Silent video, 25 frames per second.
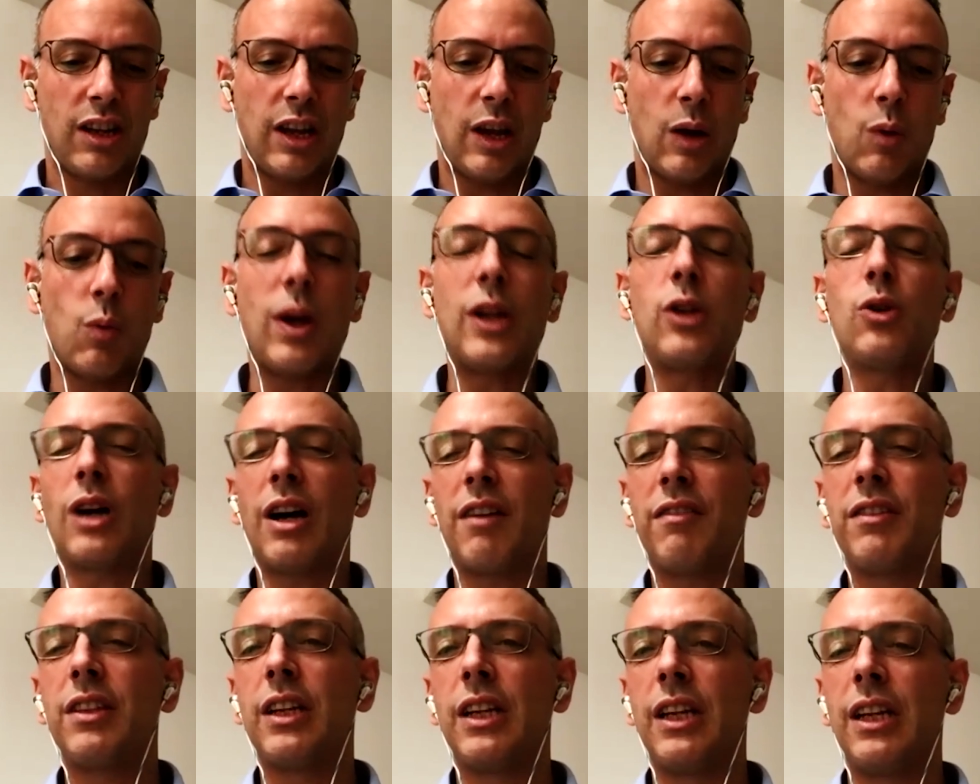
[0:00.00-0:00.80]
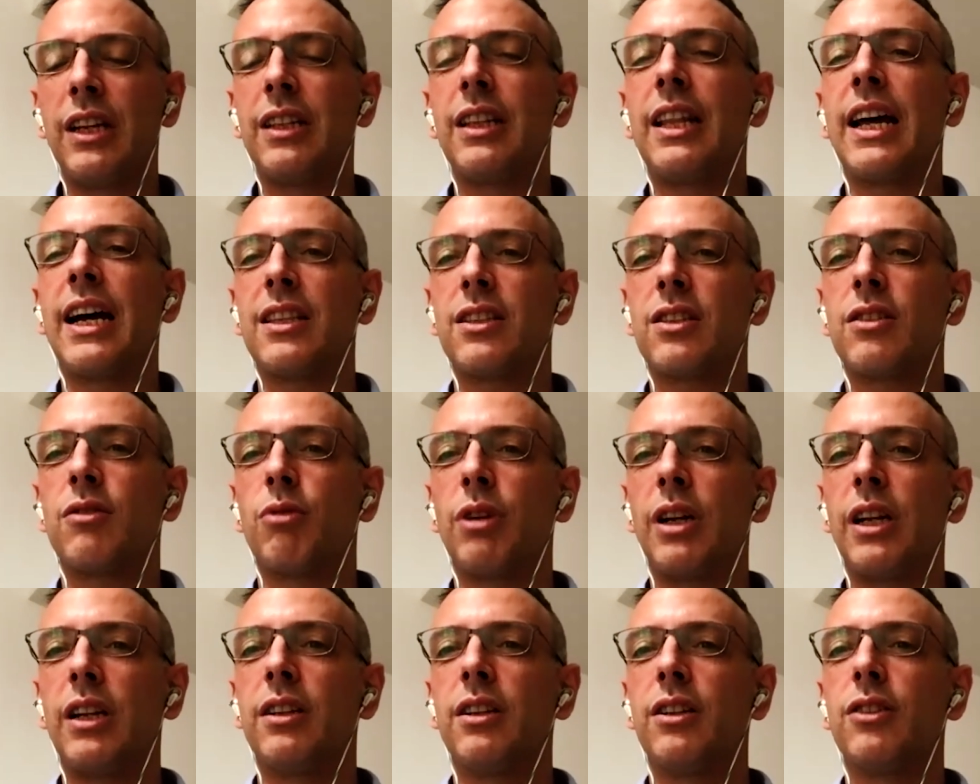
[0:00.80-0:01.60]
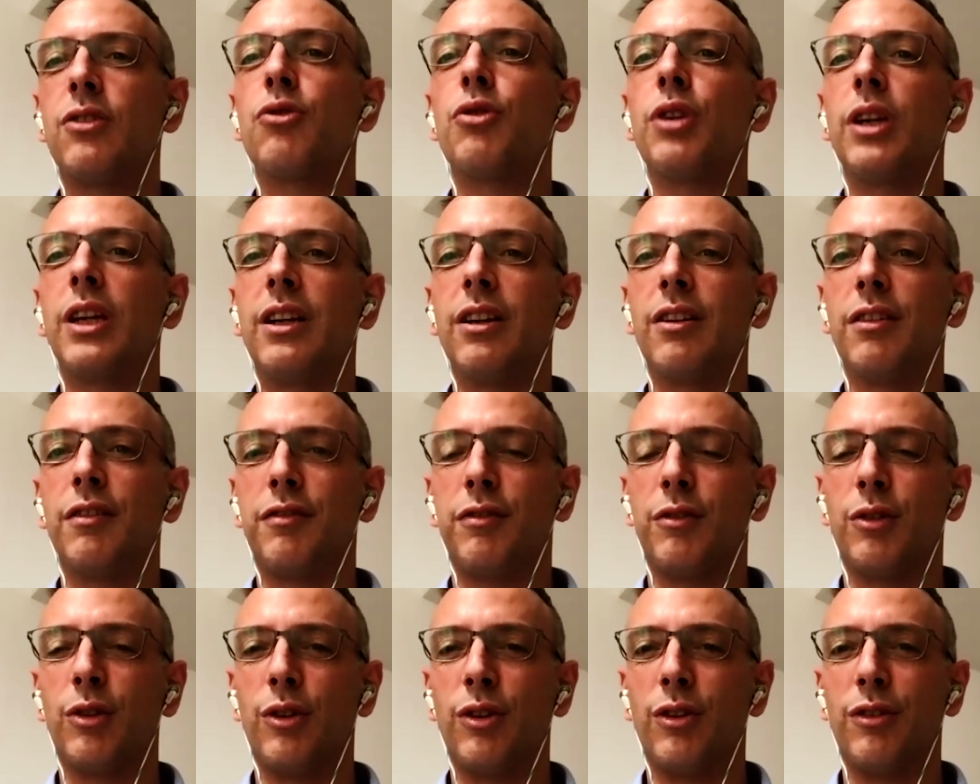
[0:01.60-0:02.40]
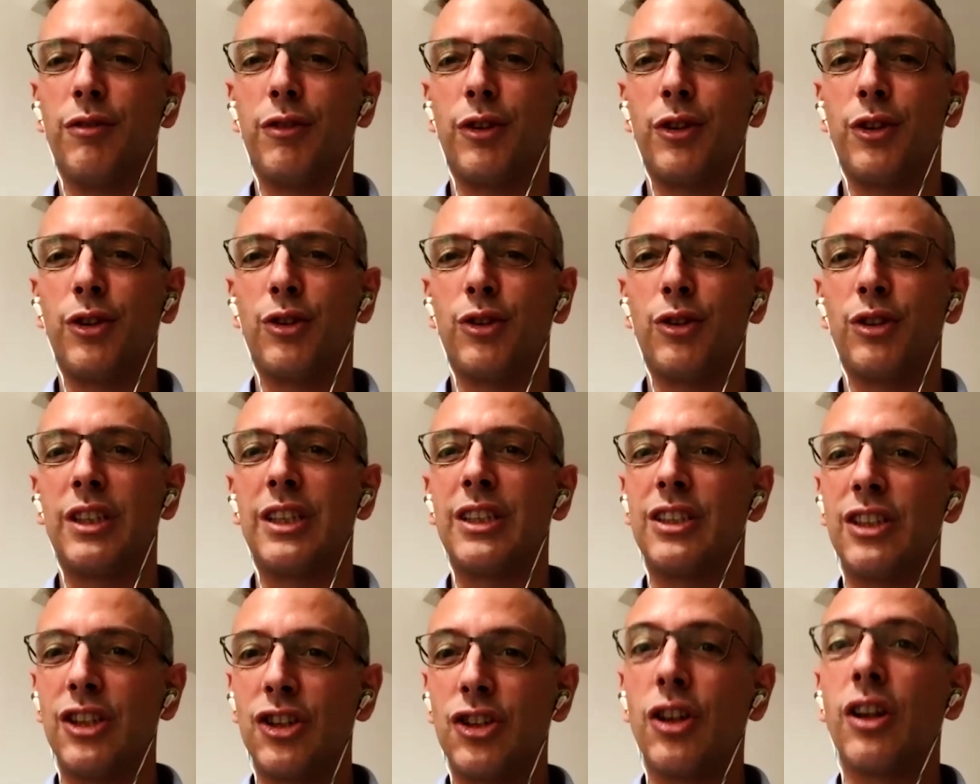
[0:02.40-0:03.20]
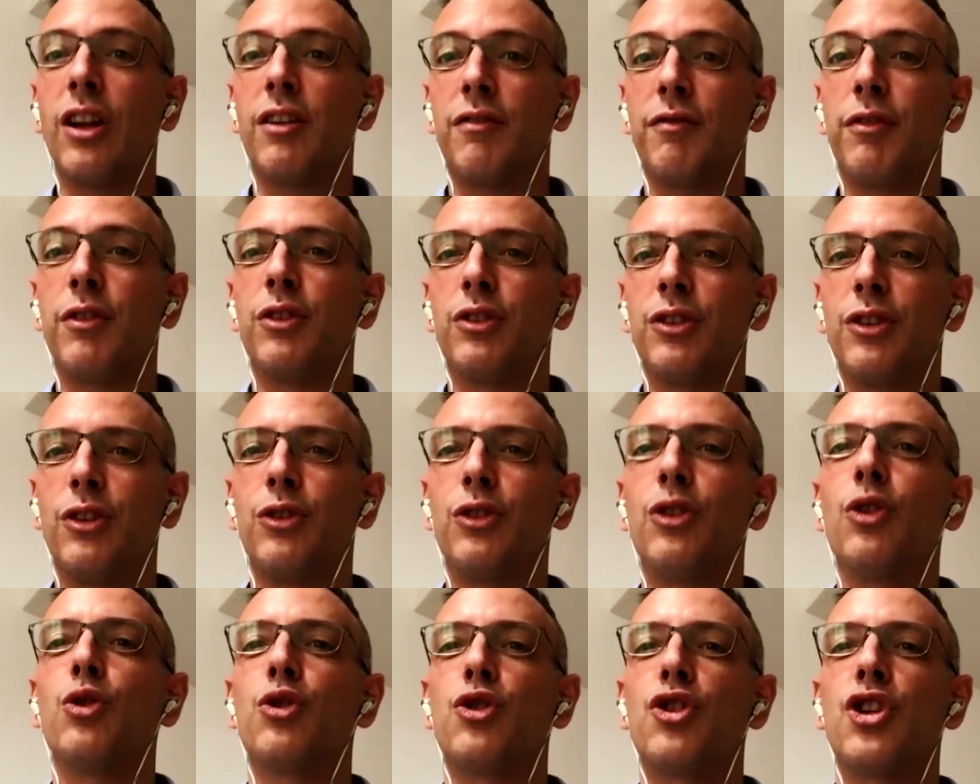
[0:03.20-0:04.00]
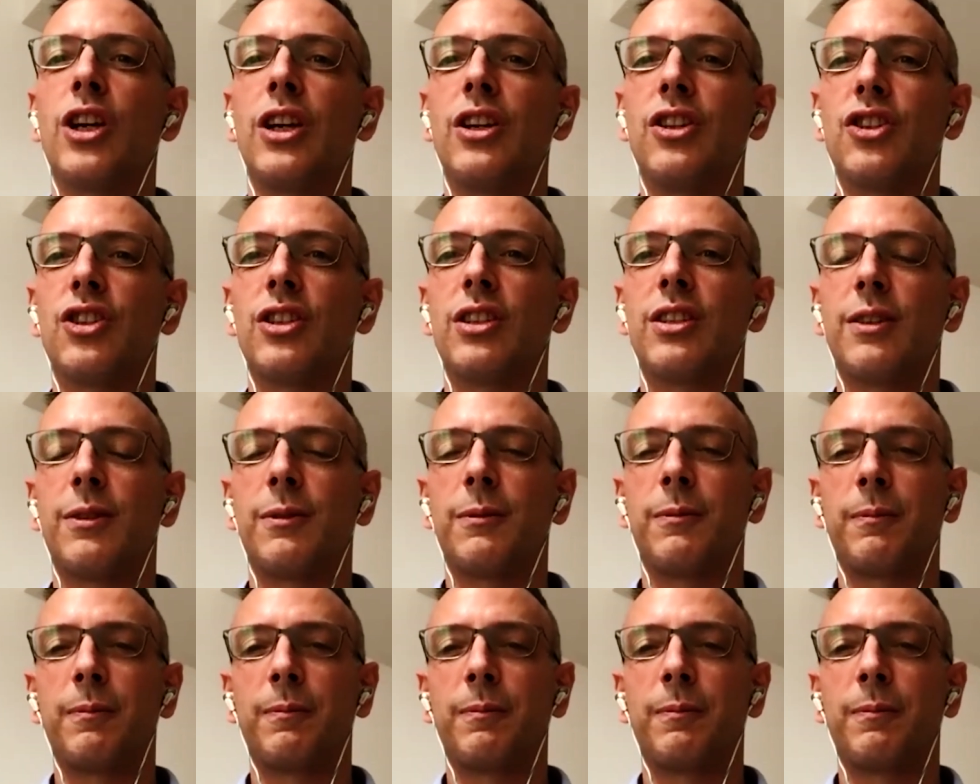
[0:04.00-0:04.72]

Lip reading: And when you have the need, that's really the trigger for your decision, for those changes.